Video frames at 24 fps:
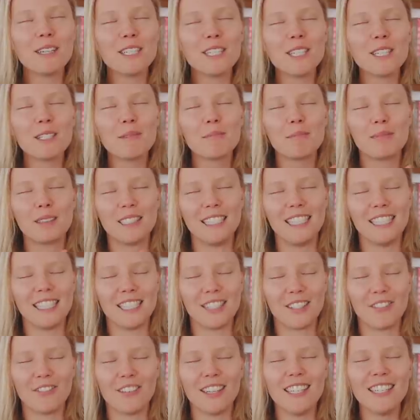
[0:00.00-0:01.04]
But just
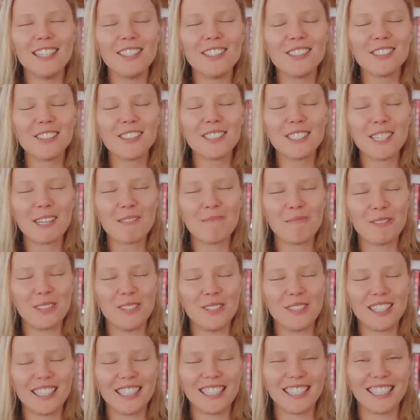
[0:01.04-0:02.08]
please finish your
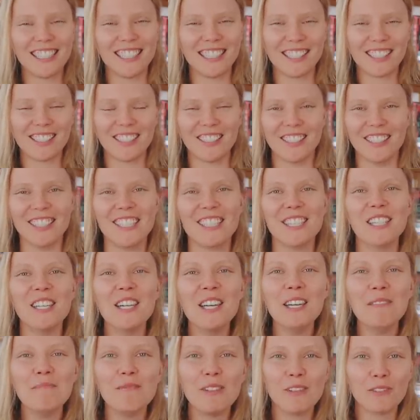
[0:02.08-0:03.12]
shampoos and conditioners
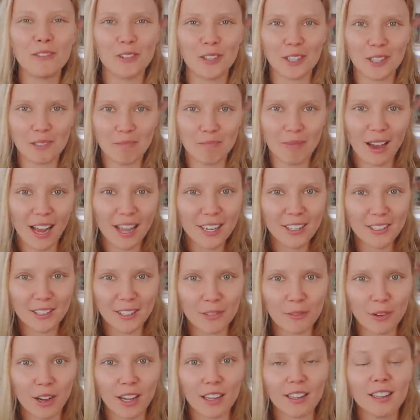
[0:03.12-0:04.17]
before you buy your
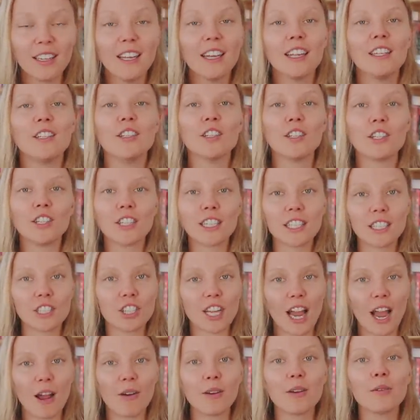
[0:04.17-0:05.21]
new one. Your
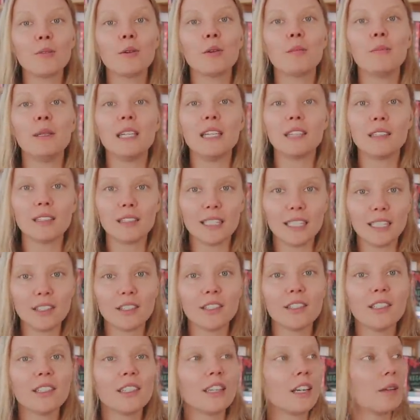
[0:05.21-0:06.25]
shower will be
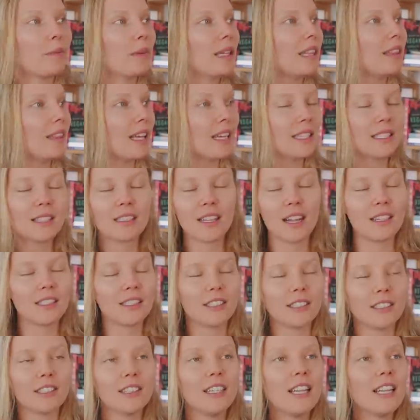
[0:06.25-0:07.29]
cleaner, there'll be less
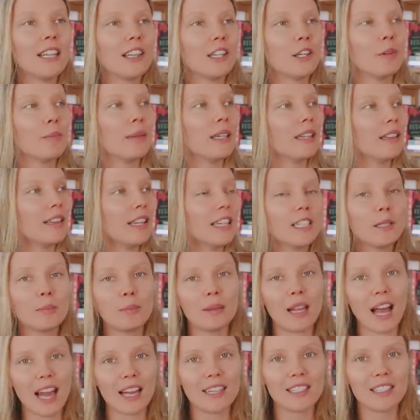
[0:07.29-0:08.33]
clutter, there'll be less
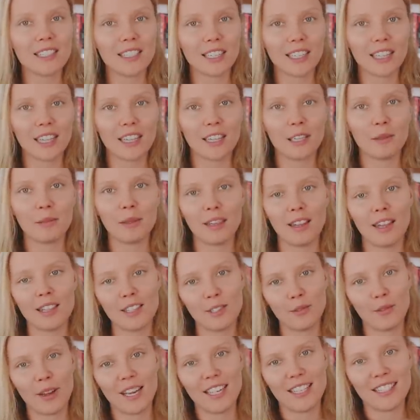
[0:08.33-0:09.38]
plastic, and there'll be
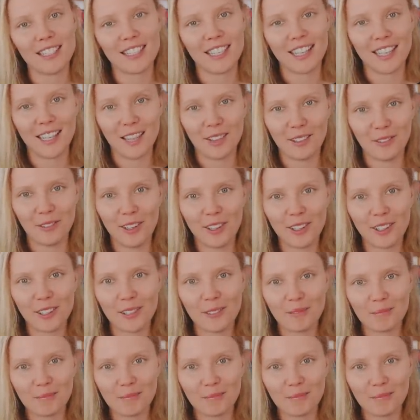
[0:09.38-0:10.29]
less waste in the world.